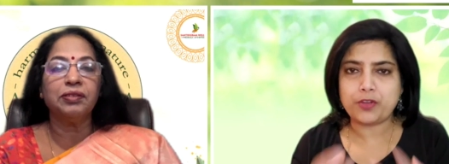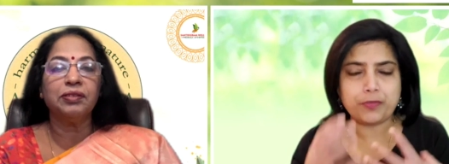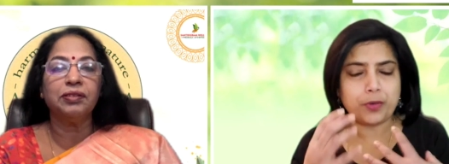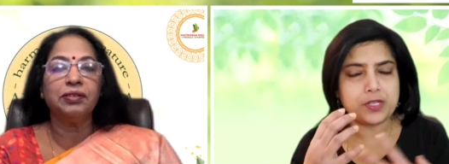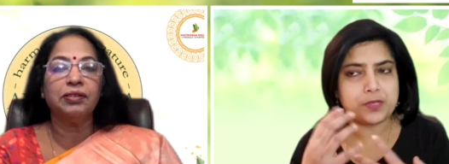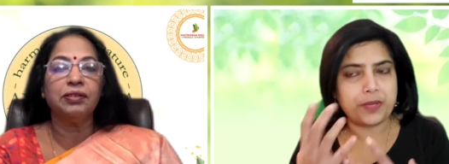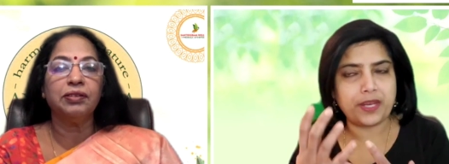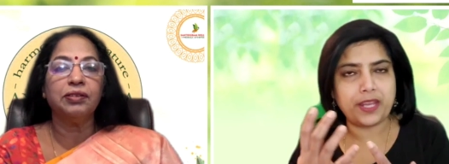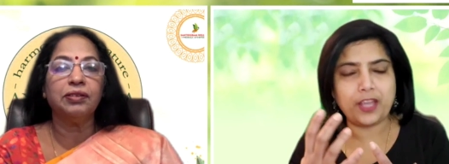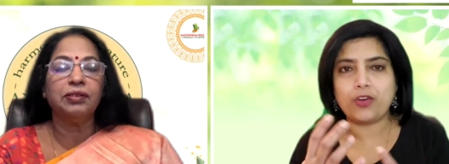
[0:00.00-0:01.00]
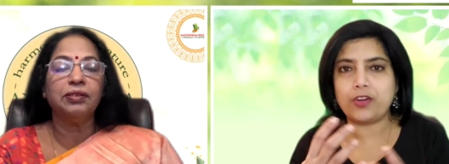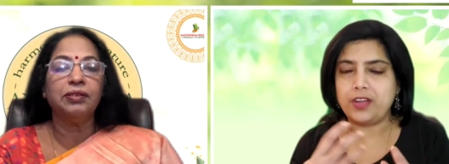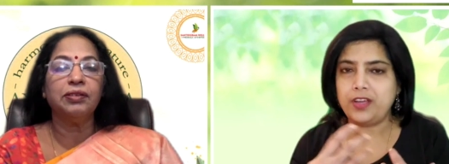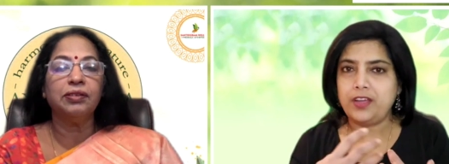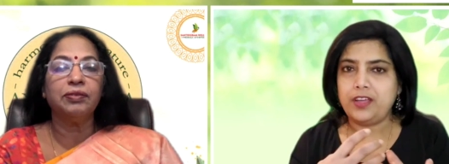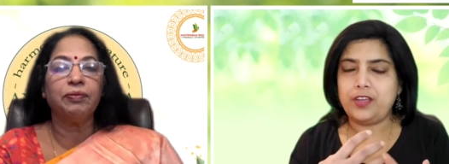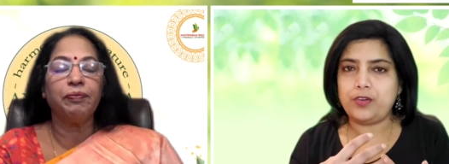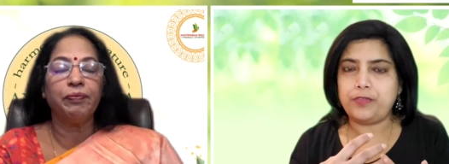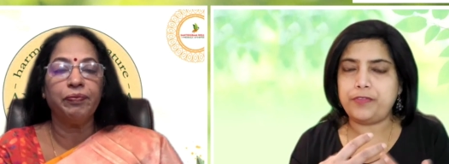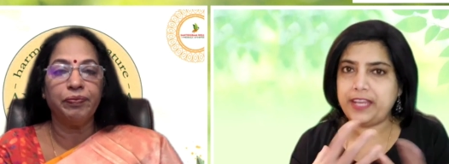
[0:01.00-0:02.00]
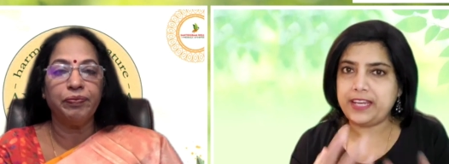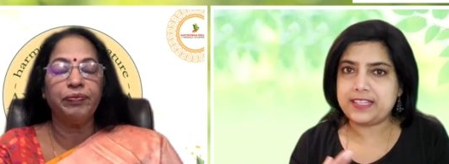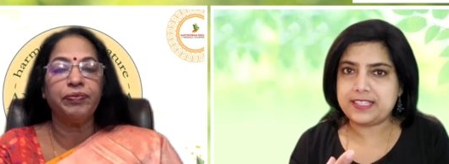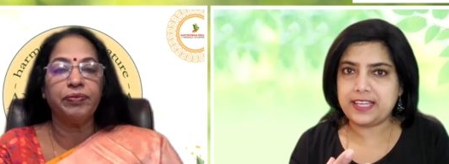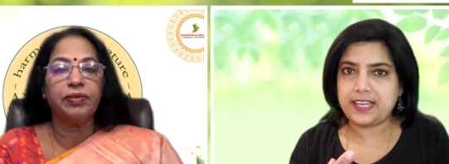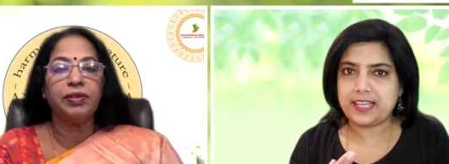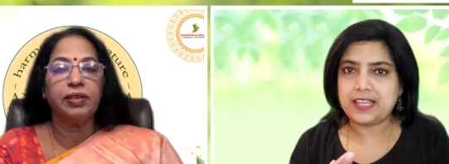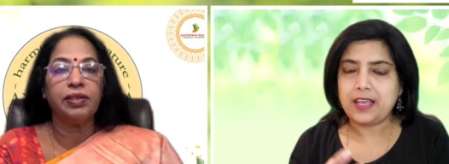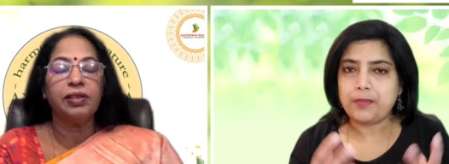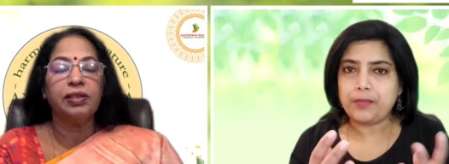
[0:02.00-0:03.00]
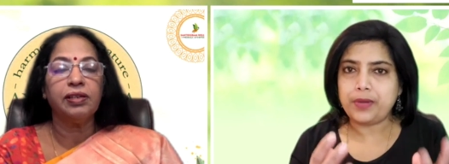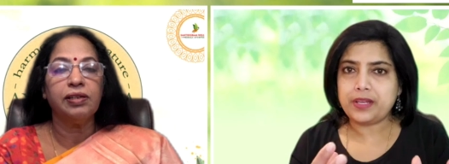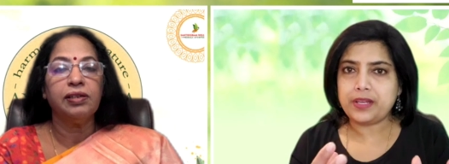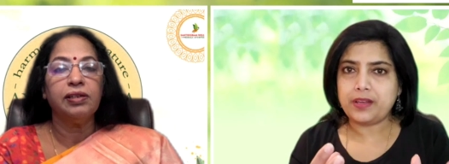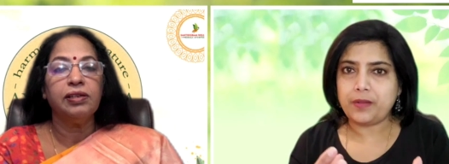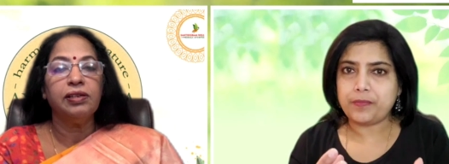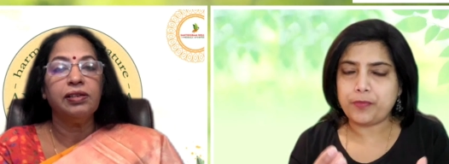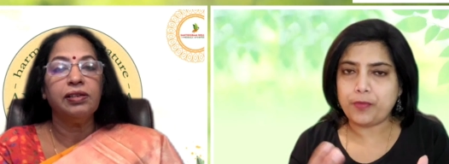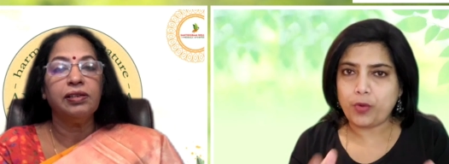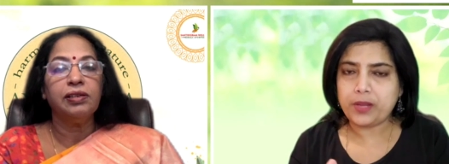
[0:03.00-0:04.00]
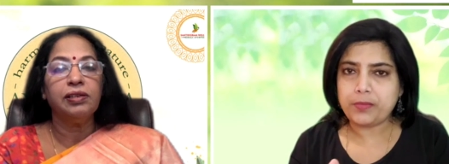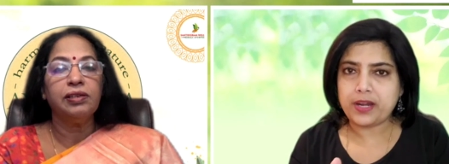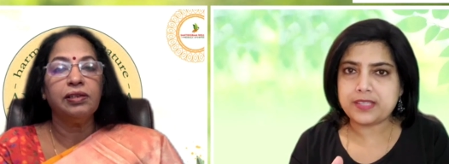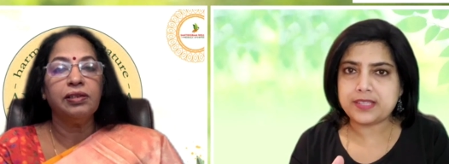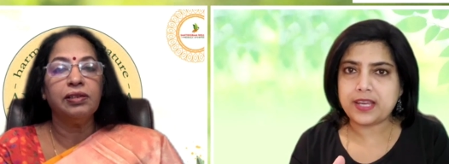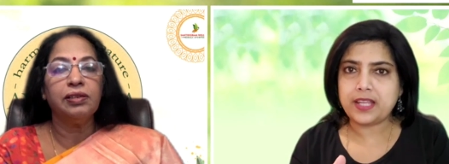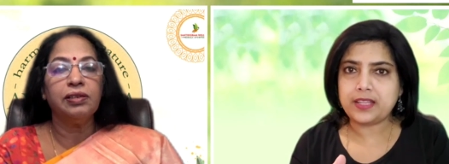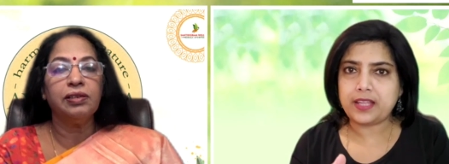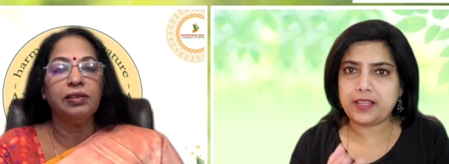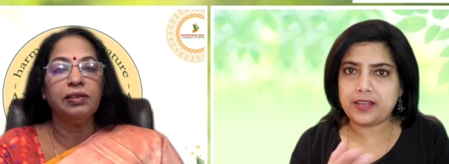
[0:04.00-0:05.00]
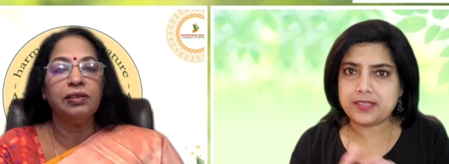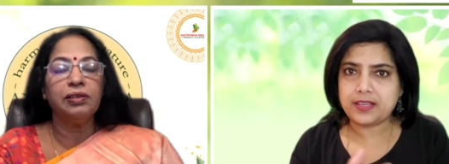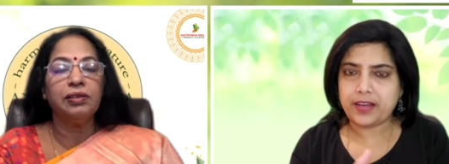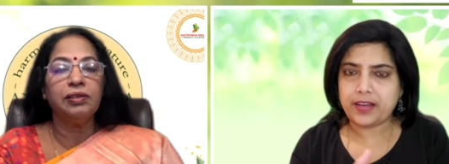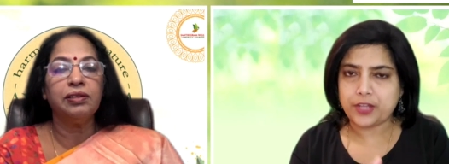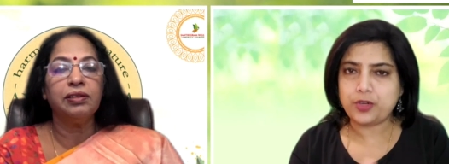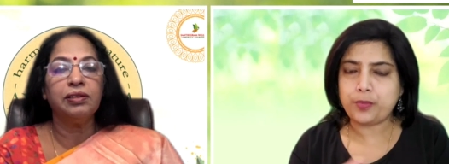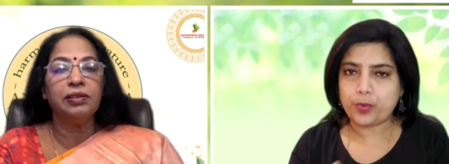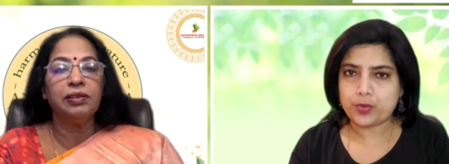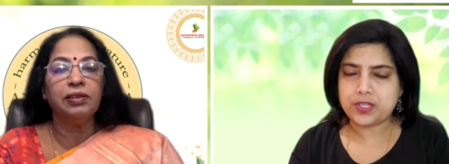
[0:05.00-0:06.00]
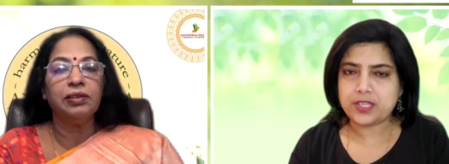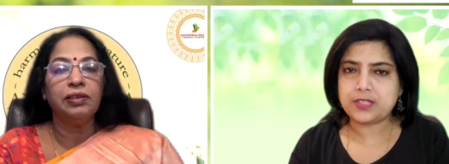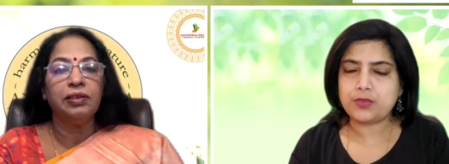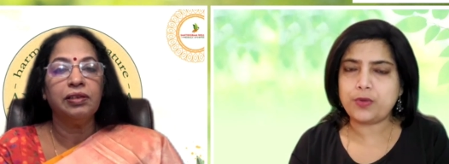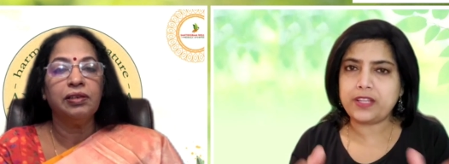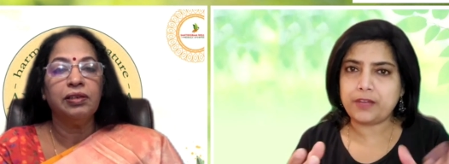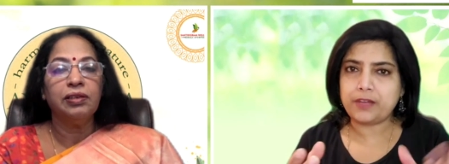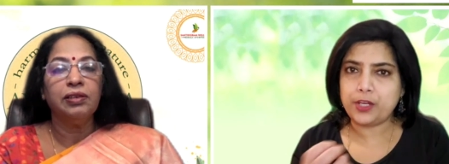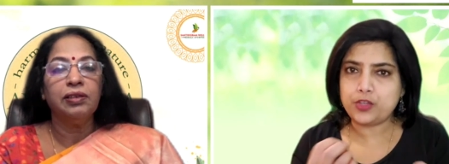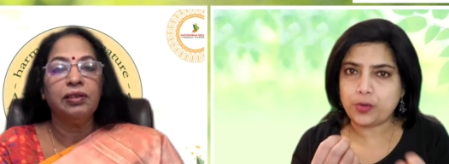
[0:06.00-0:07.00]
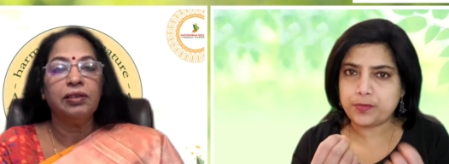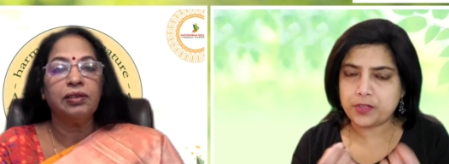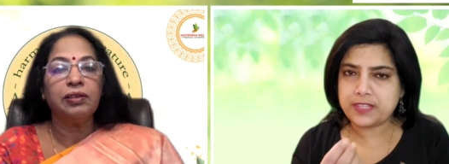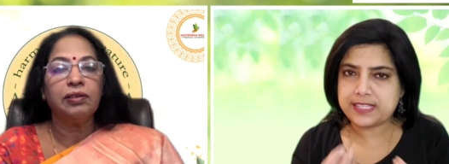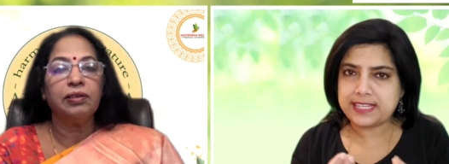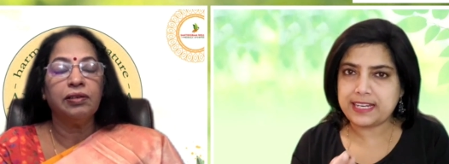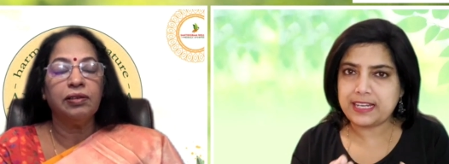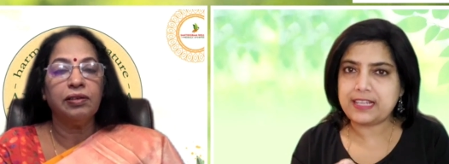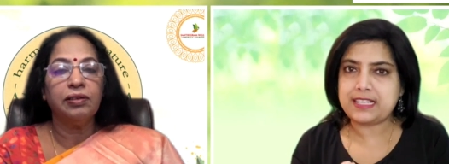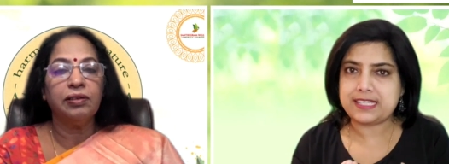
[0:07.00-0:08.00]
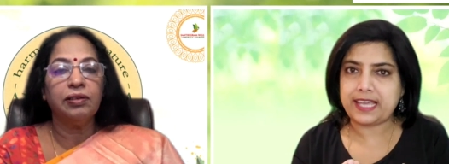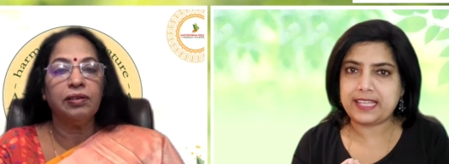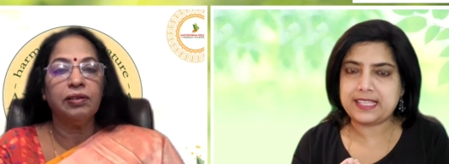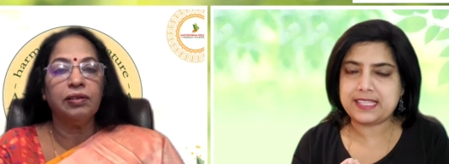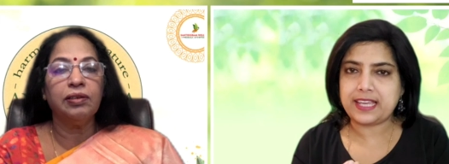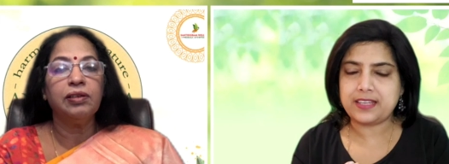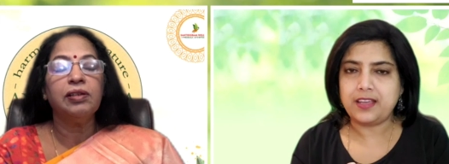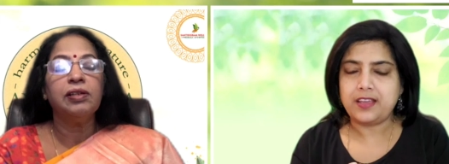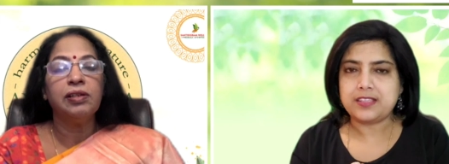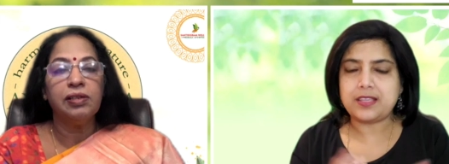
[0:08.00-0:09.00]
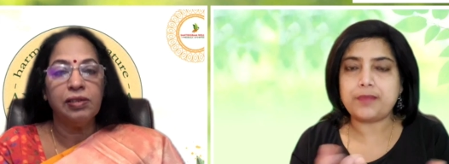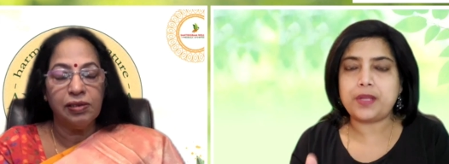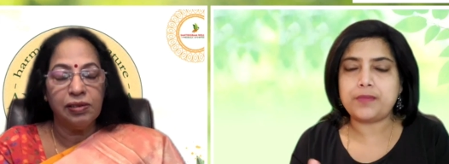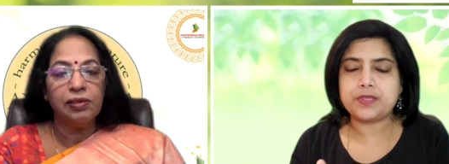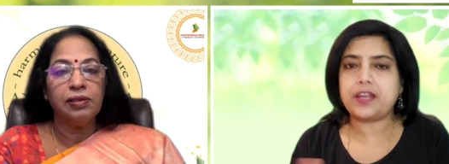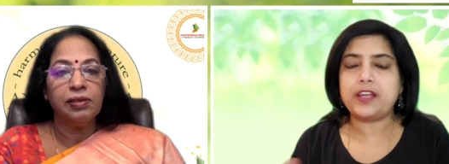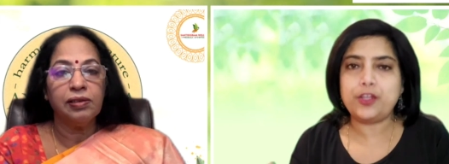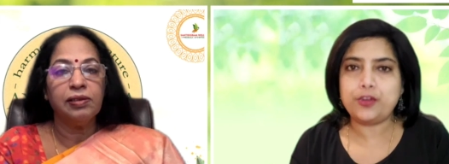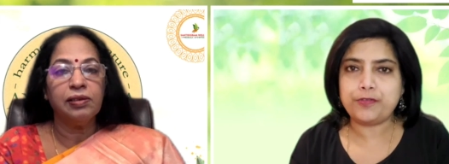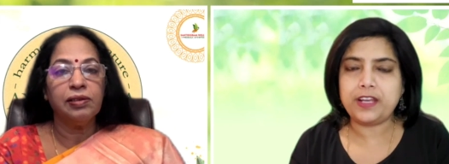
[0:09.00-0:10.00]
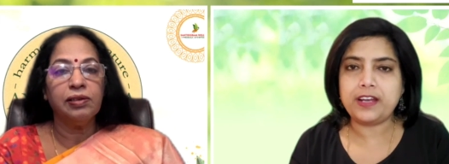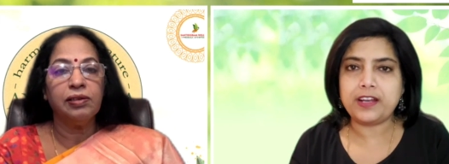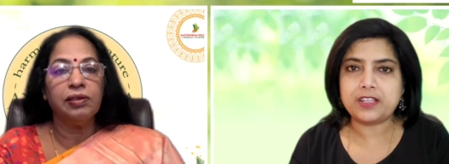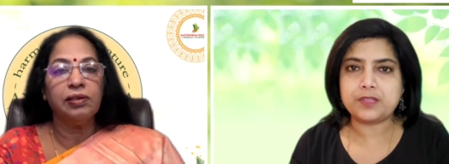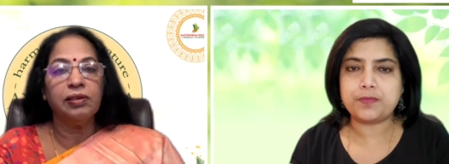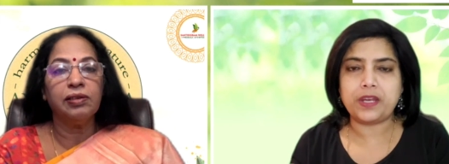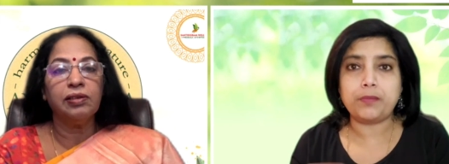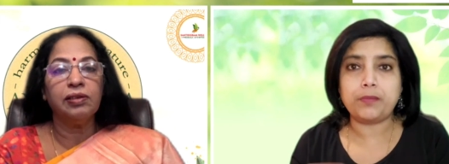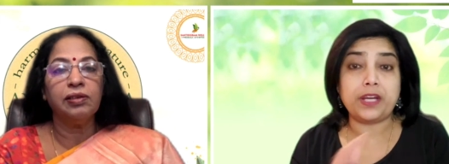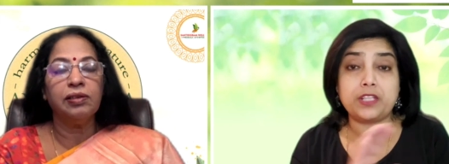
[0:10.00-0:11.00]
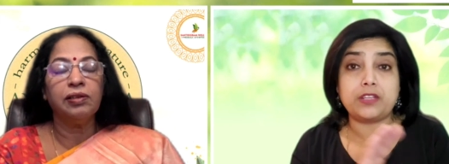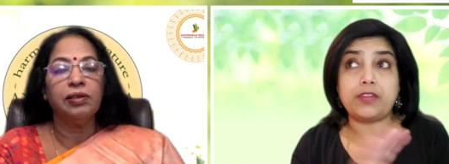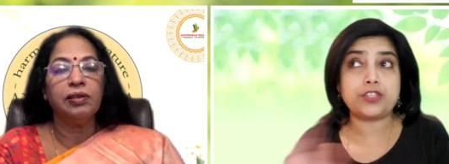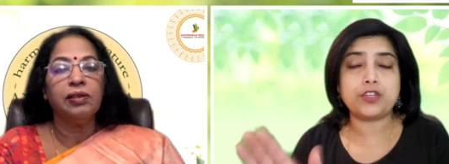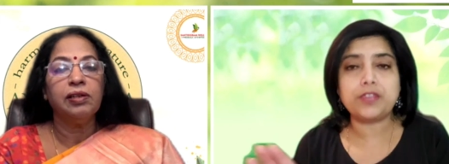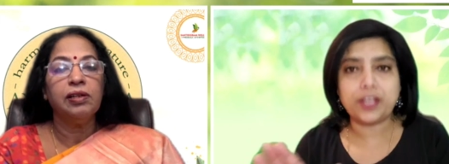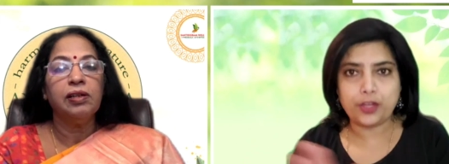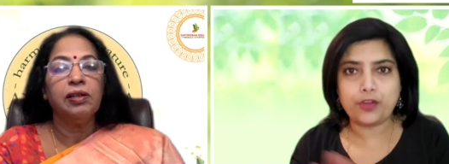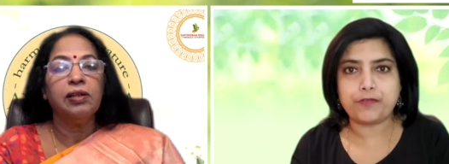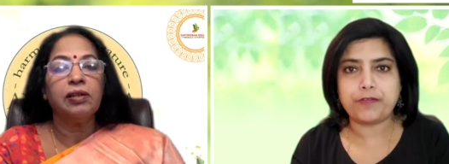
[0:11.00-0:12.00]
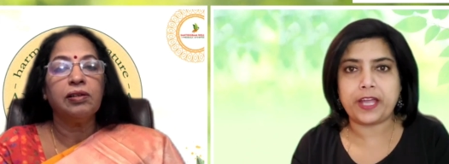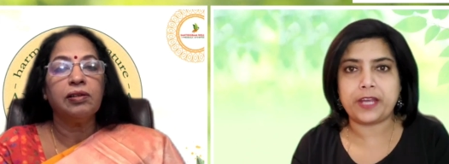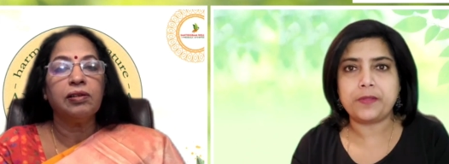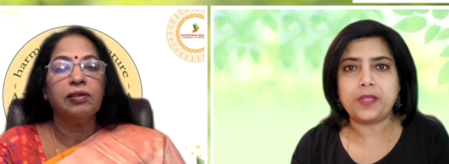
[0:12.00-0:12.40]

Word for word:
Speaker 1: of what spinning or you know feeling dizziness but um, from what i'm understanding that there is a gradual process through it that we need to observe this little little signs that sometimes suddenly you feel a little spinny but it, rest of the day you're fine